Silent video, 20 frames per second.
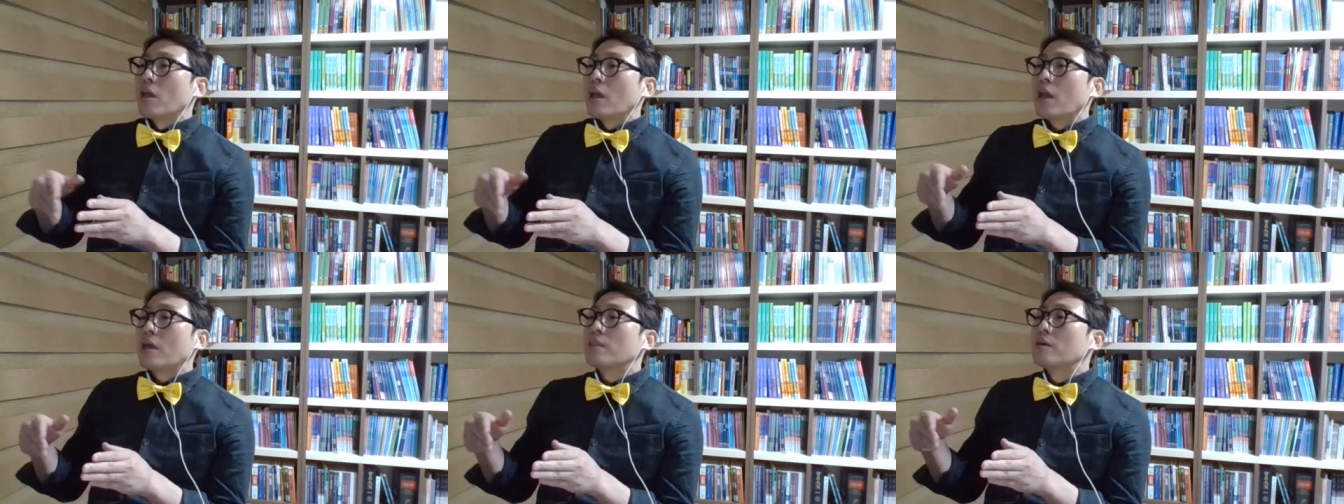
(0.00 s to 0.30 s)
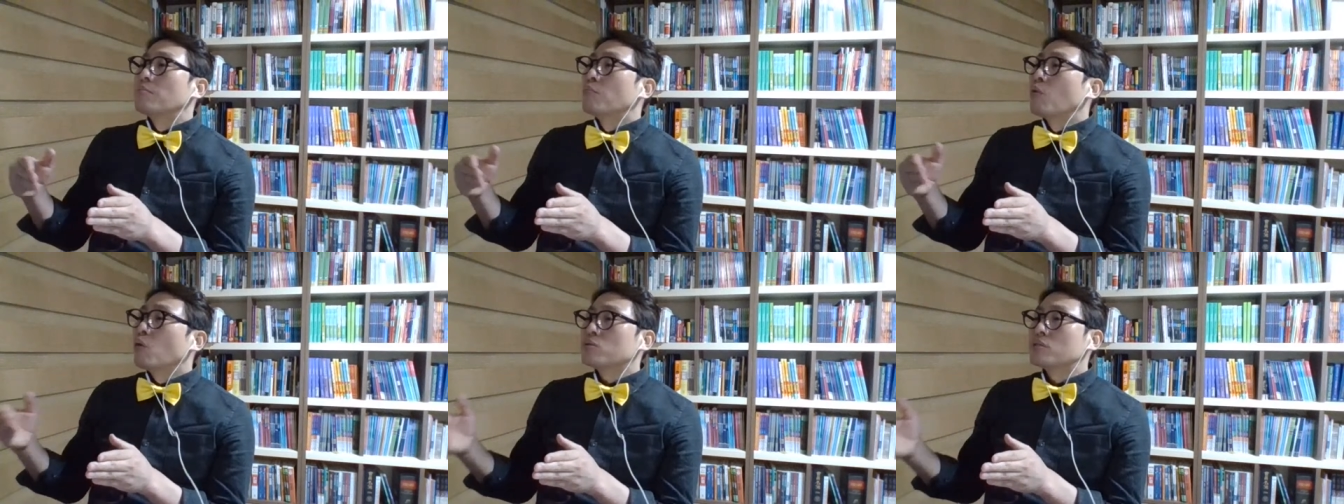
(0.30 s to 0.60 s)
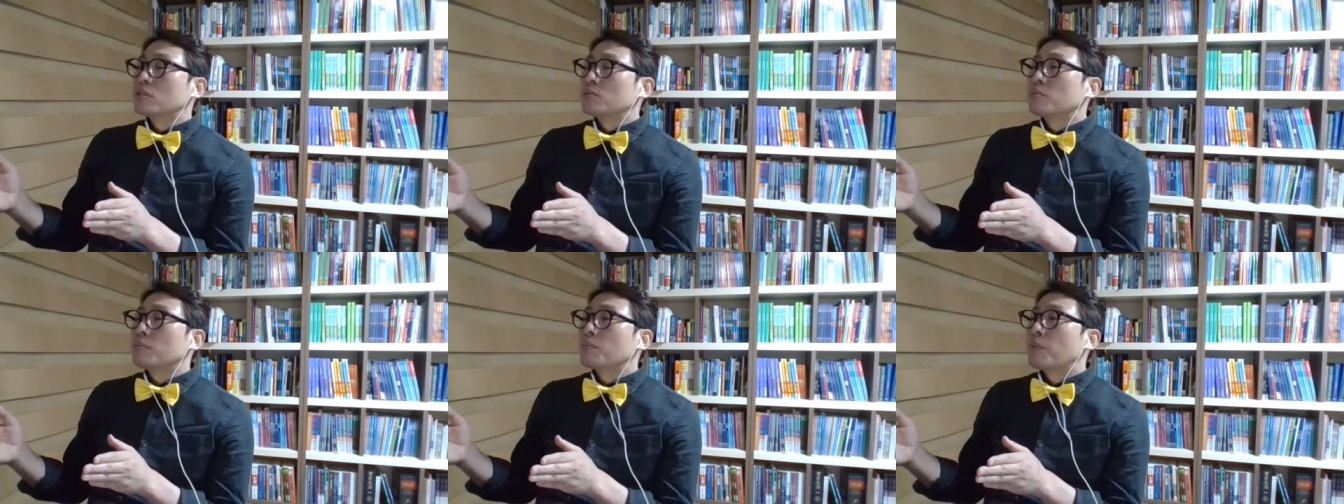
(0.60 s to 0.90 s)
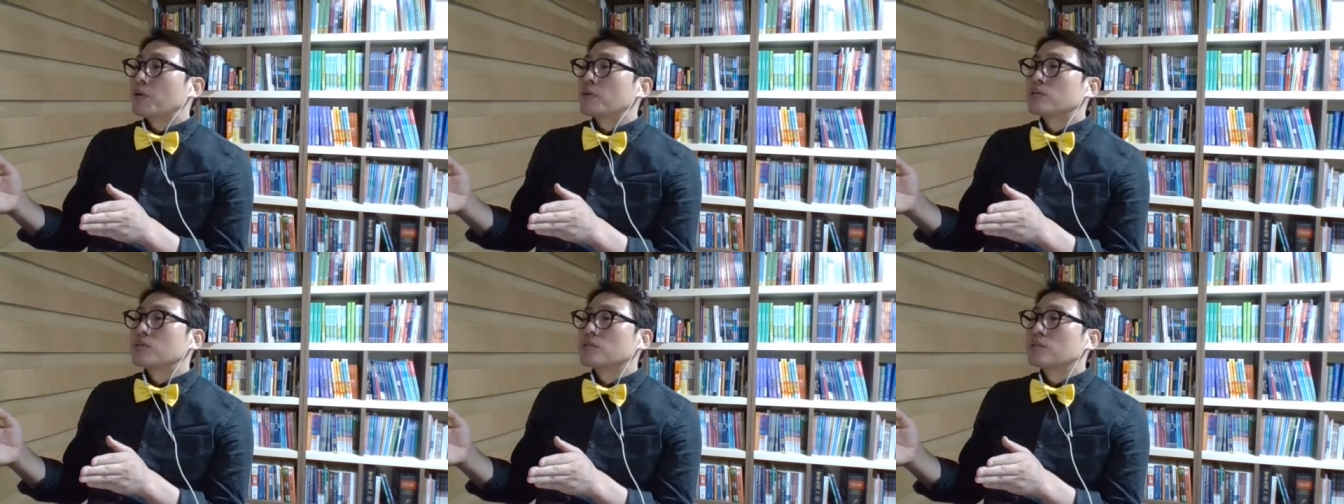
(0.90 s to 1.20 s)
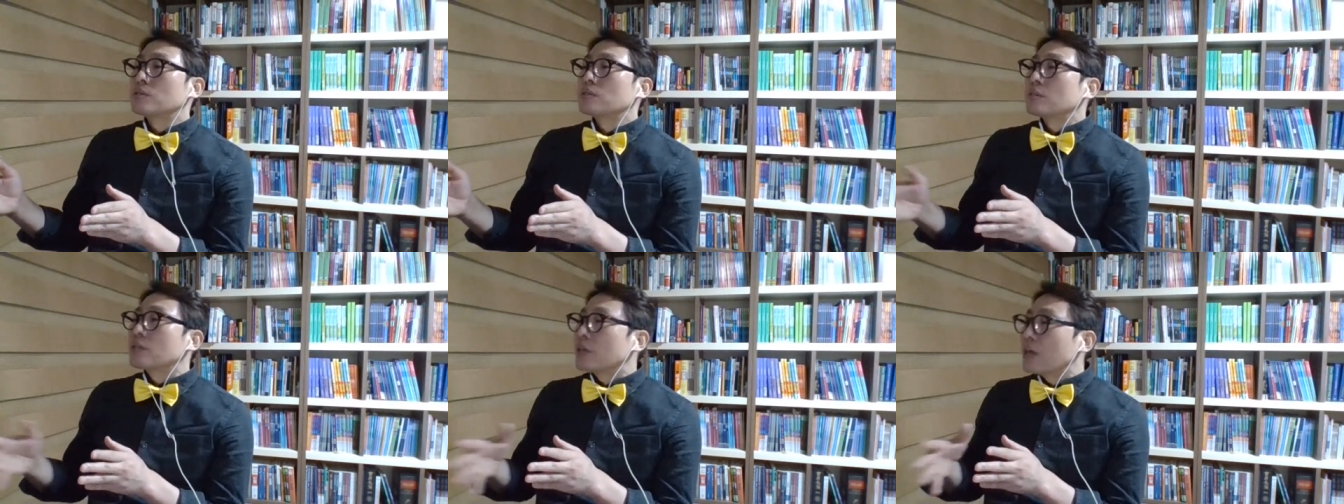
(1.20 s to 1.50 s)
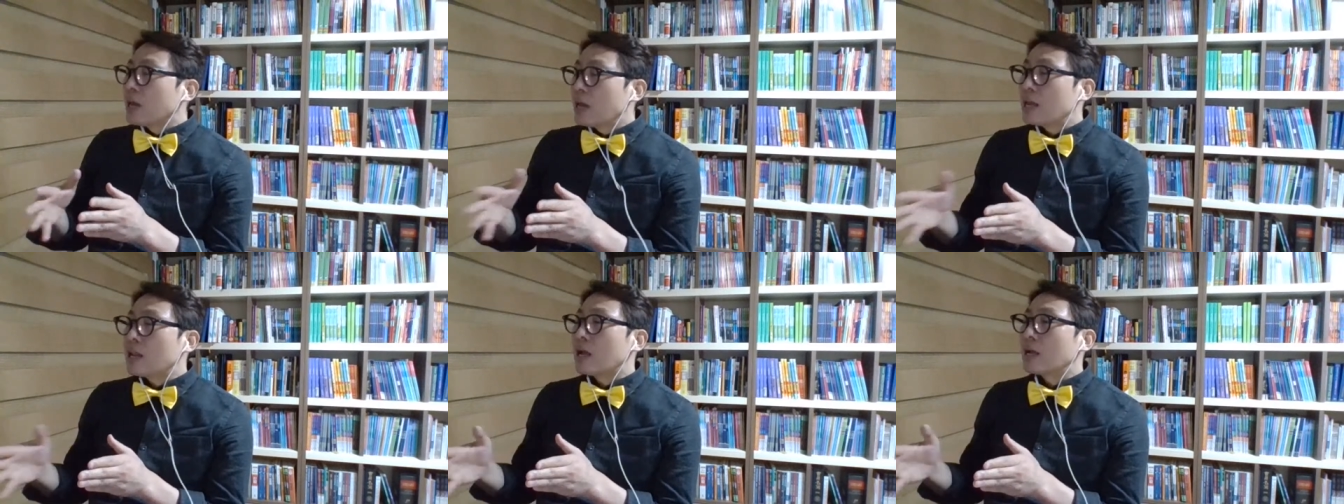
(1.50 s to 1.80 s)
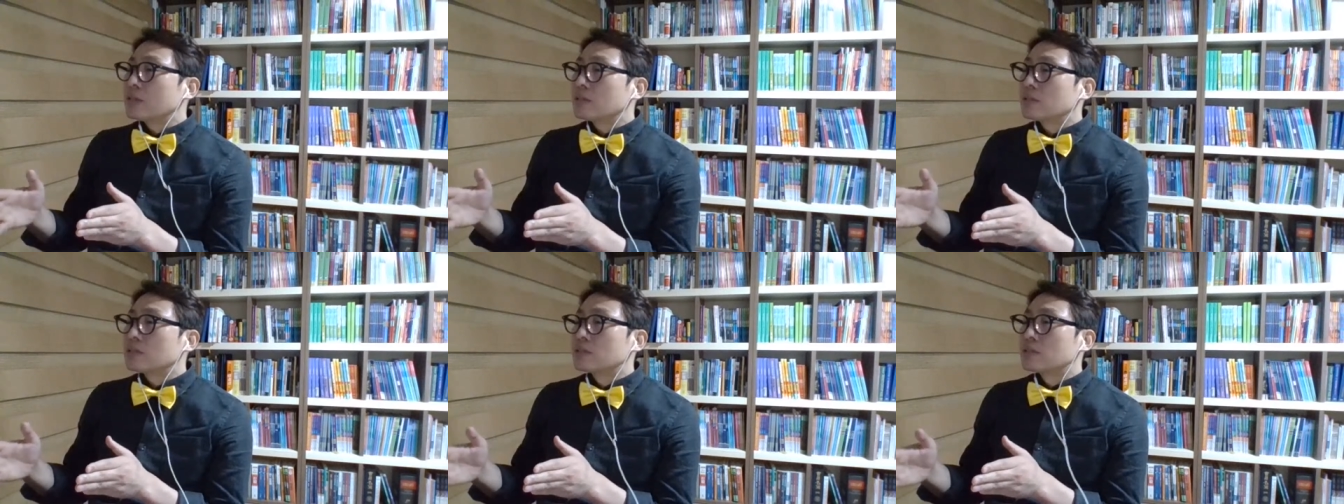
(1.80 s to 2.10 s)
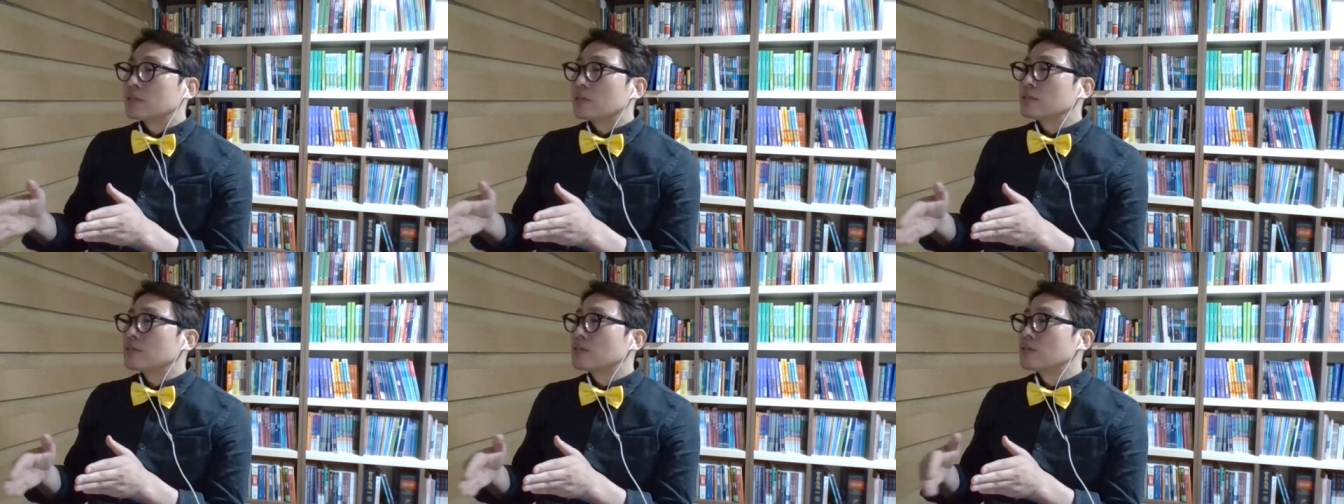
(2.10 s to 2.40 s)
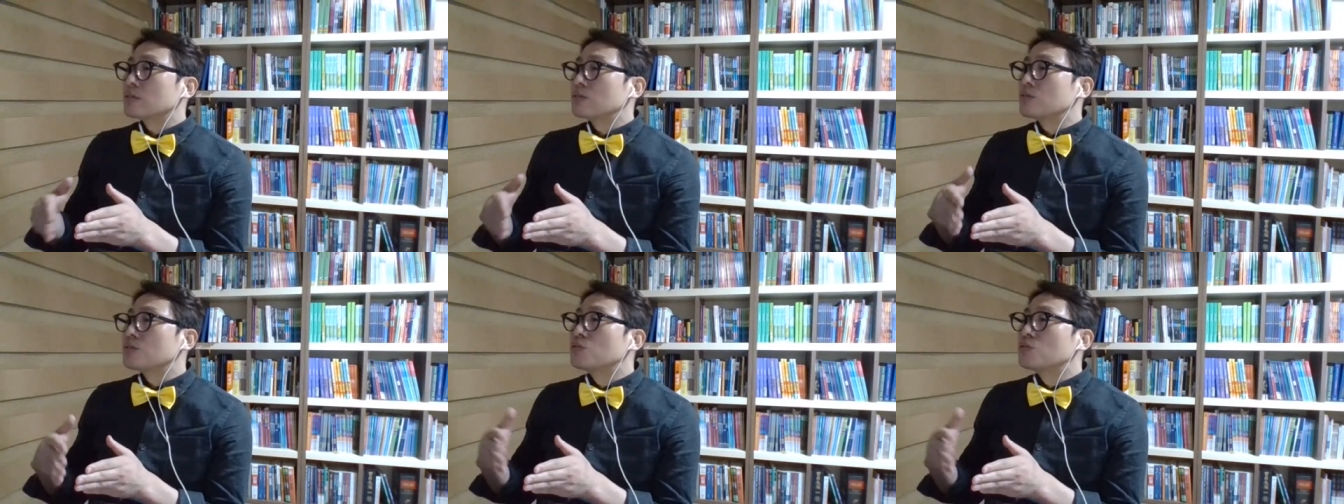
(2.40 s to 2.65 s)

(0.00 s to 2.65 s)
and the most of the person cannot just